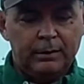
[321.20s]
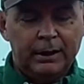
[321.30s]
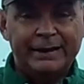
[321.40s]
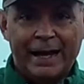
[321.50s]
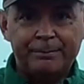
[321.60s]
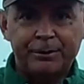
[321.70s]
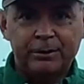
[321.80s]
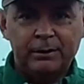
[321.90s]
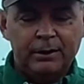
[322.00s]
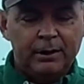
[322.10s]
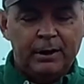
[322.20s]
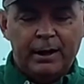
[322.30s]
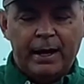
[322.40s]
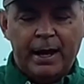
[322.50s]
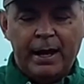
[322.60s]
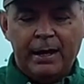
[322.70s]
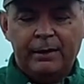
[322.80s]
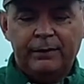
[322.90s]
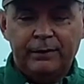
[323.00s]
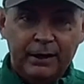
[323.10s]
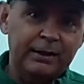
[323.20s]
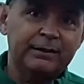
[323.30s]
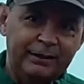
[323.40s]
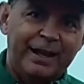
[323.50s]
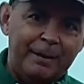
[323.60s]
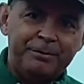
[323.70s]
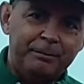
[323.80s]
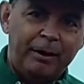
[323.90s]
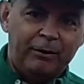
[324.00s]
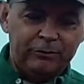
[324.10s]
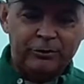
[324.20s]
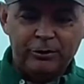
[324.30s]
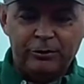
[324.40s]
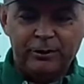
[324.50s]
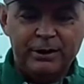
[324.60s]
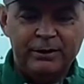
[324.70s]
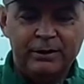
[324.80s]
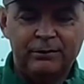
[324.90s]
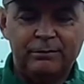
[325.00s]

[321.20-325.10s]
adapter, and this adapts the barrel, so you don't need this